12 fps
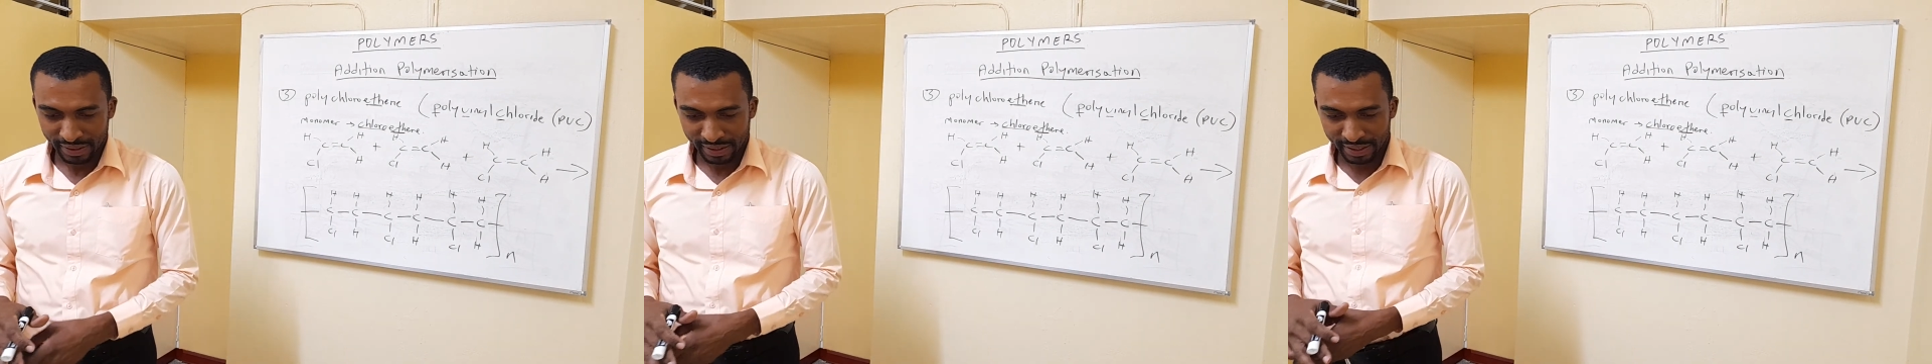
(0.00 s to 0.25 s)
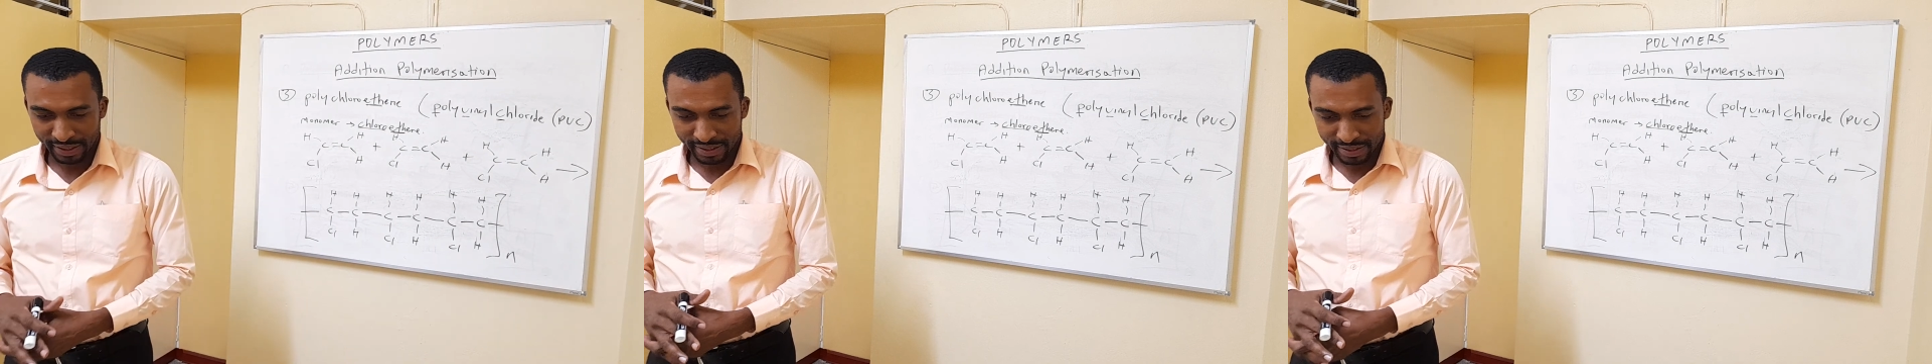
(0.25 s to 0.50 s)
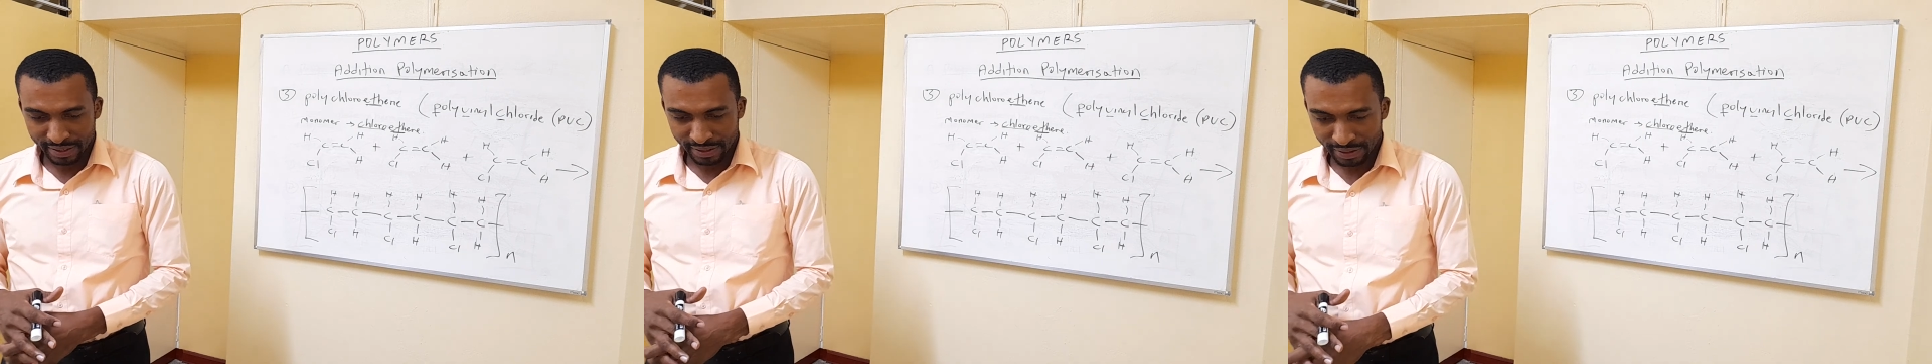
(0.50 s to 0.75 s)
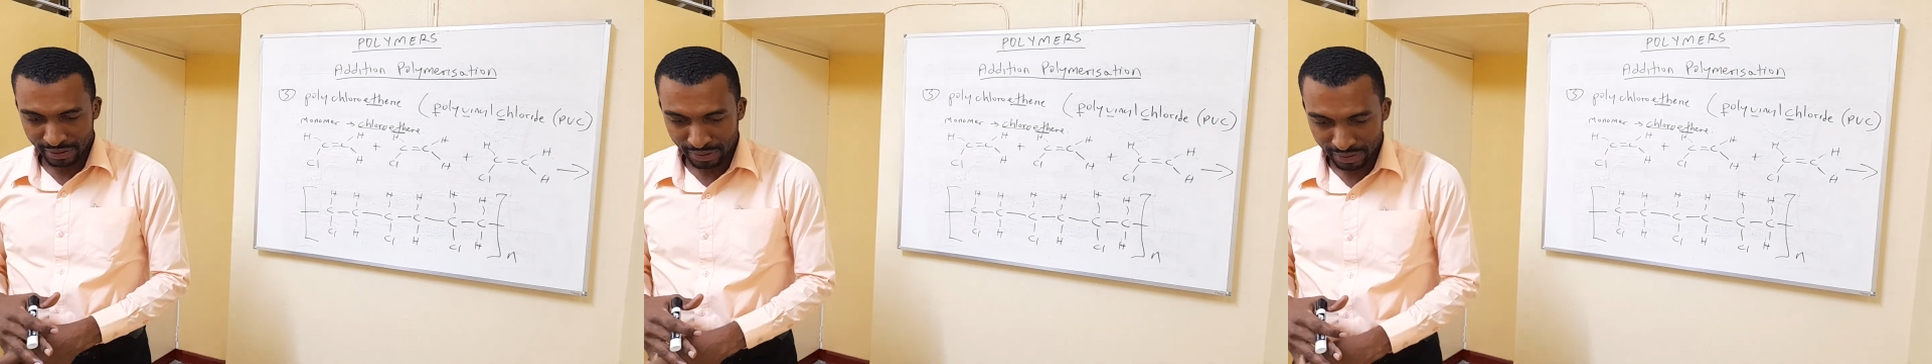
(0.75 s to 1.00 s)
is
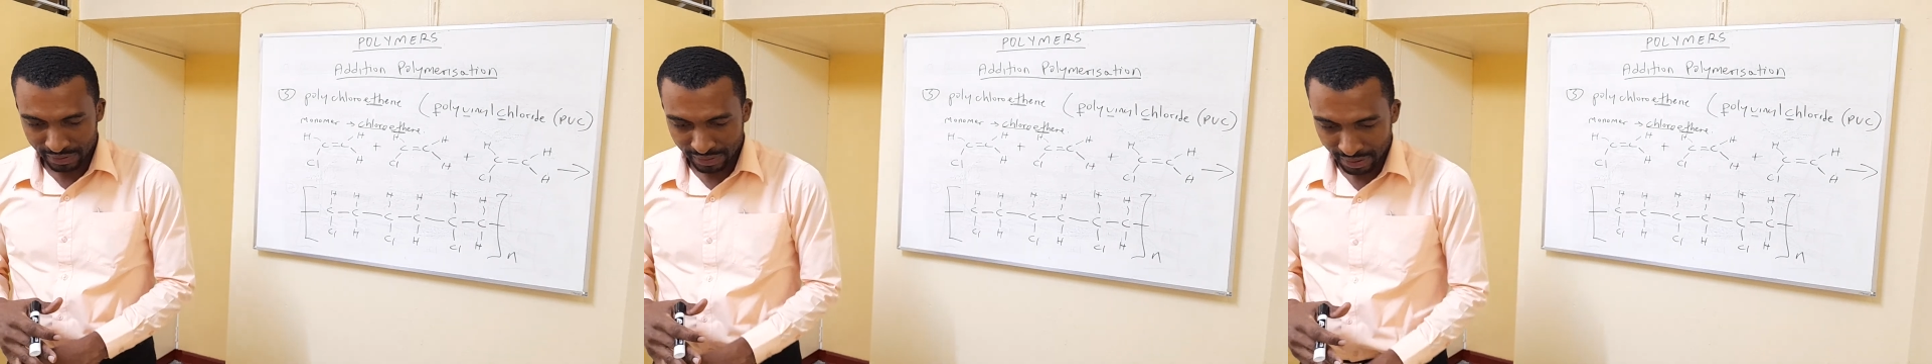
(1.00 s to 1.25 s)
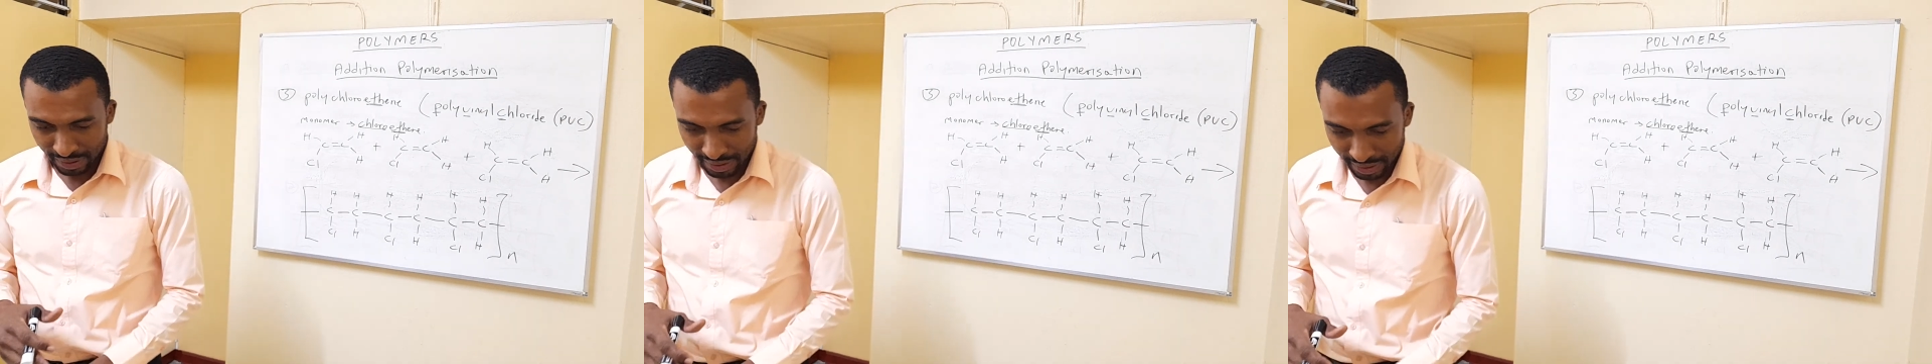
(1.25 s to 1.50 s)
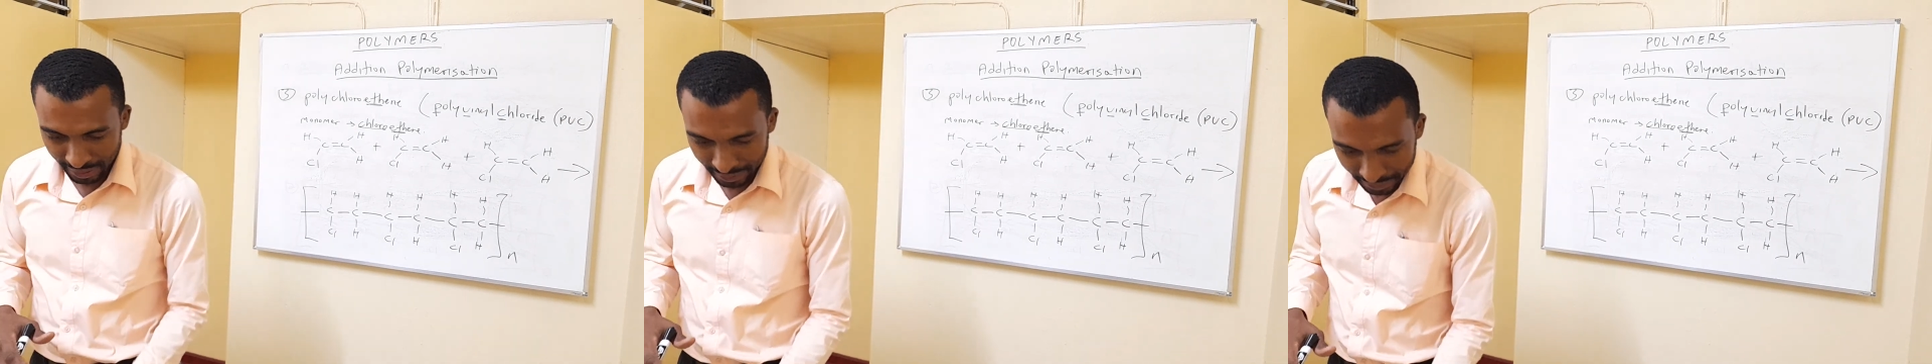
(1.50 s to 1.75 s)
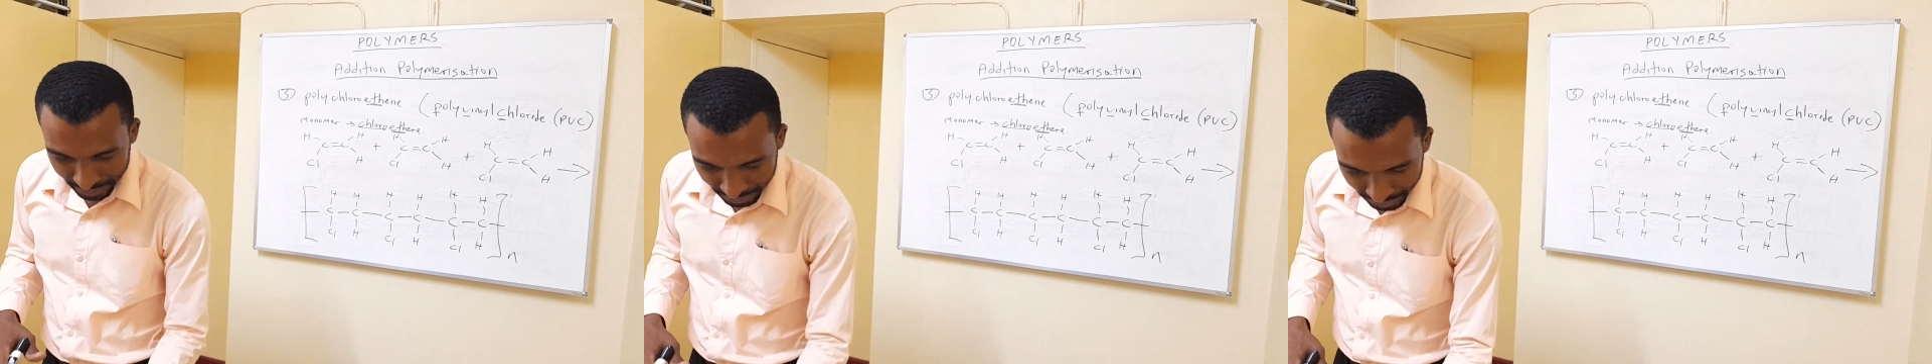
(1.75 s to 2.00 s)
used
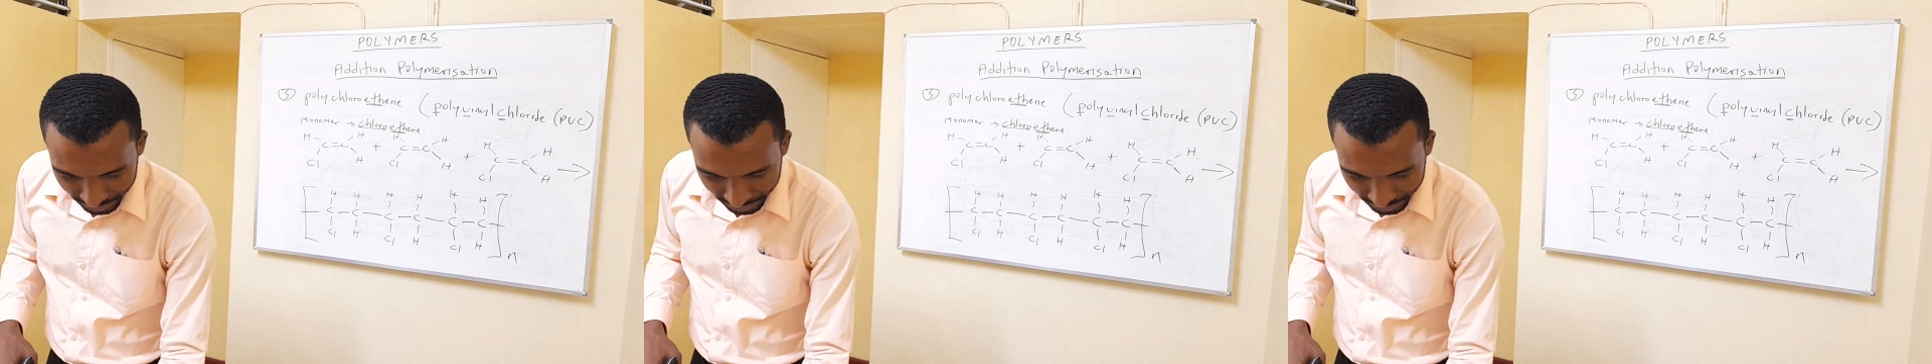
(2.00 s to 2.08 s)
for